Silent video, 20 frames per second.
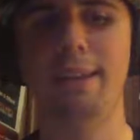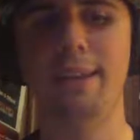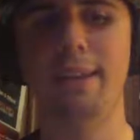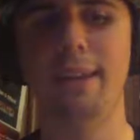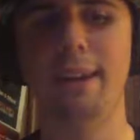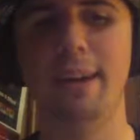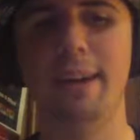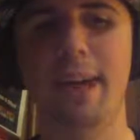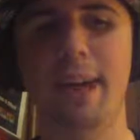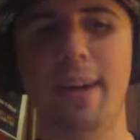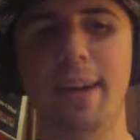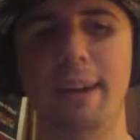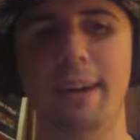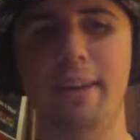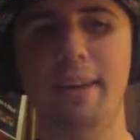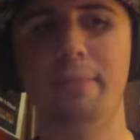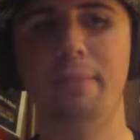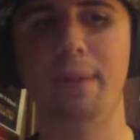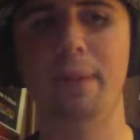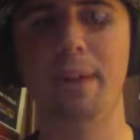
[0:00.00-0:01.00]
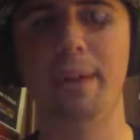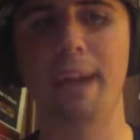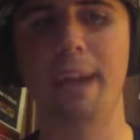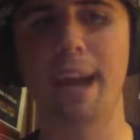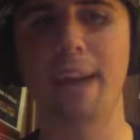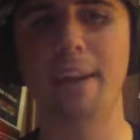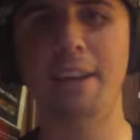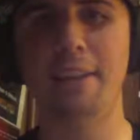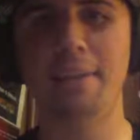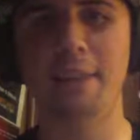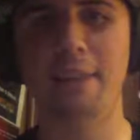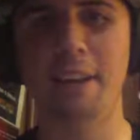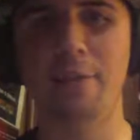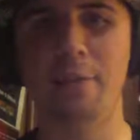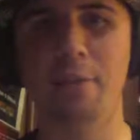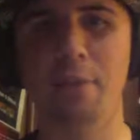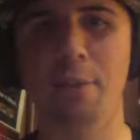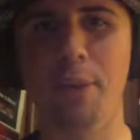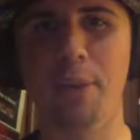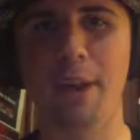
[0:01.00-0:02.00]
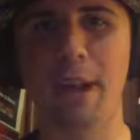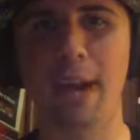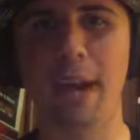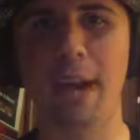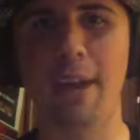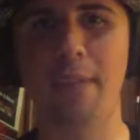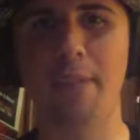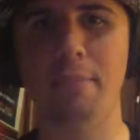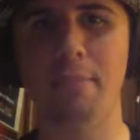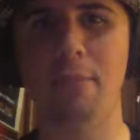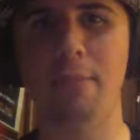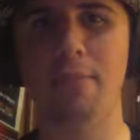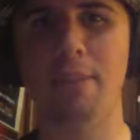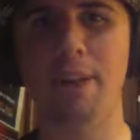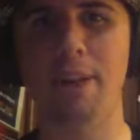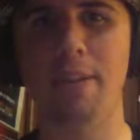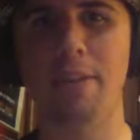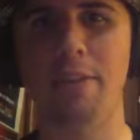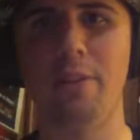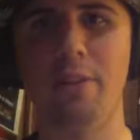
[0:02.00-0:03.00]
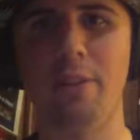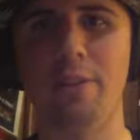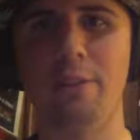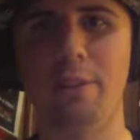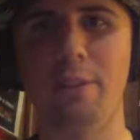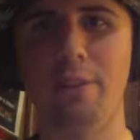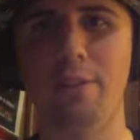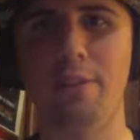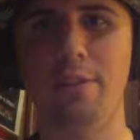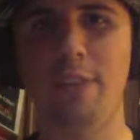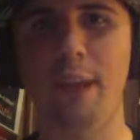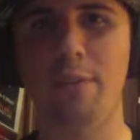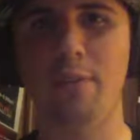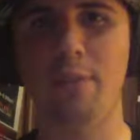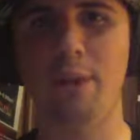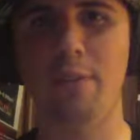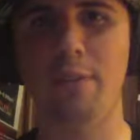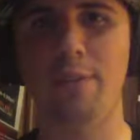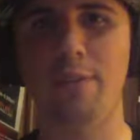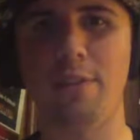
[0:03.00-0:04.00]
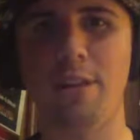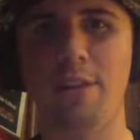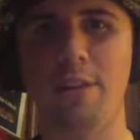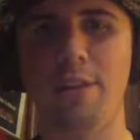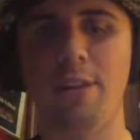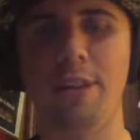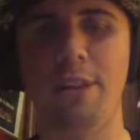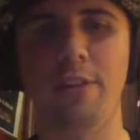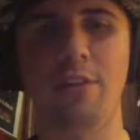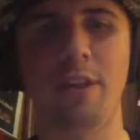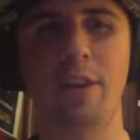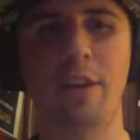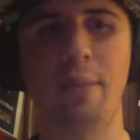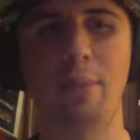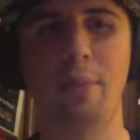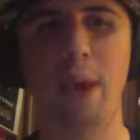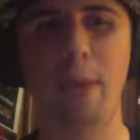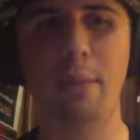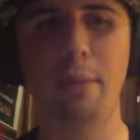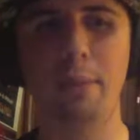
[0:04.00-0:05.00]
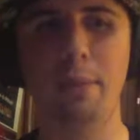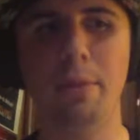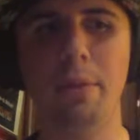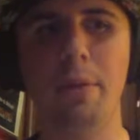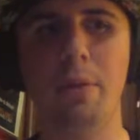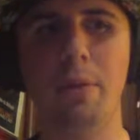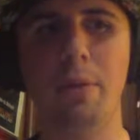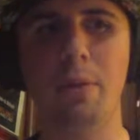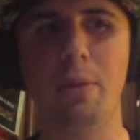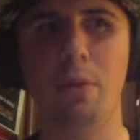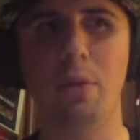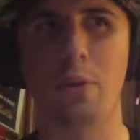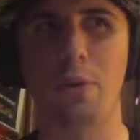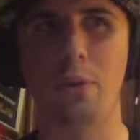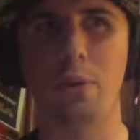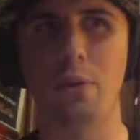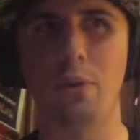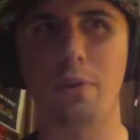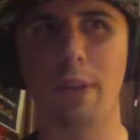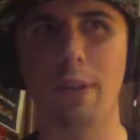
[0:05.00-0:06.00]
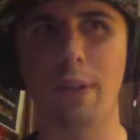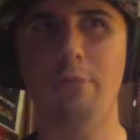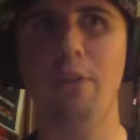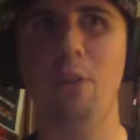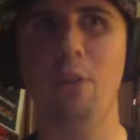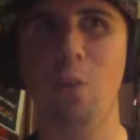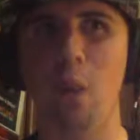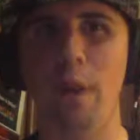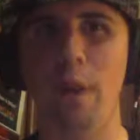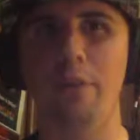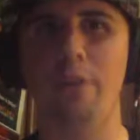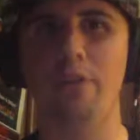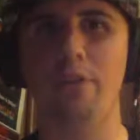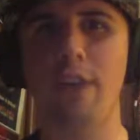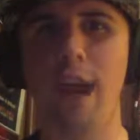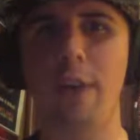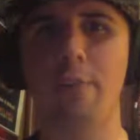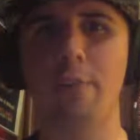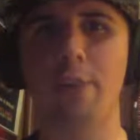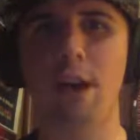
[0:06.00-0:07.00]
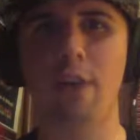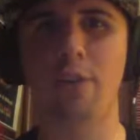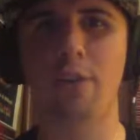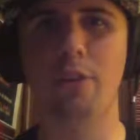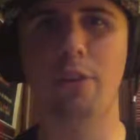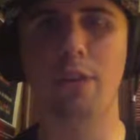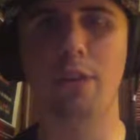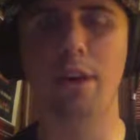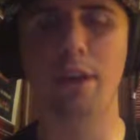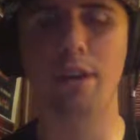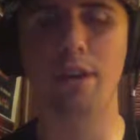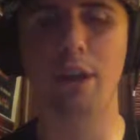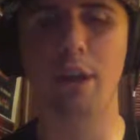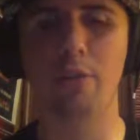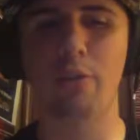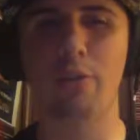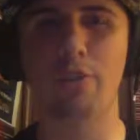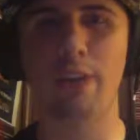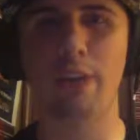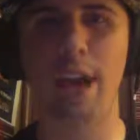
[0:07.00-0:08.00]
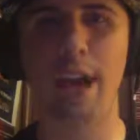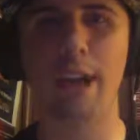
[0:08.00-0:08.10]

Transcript: again, played 97.8% of their defensive snaps throughout the season, is probably their or definitely one of their top coverage guys.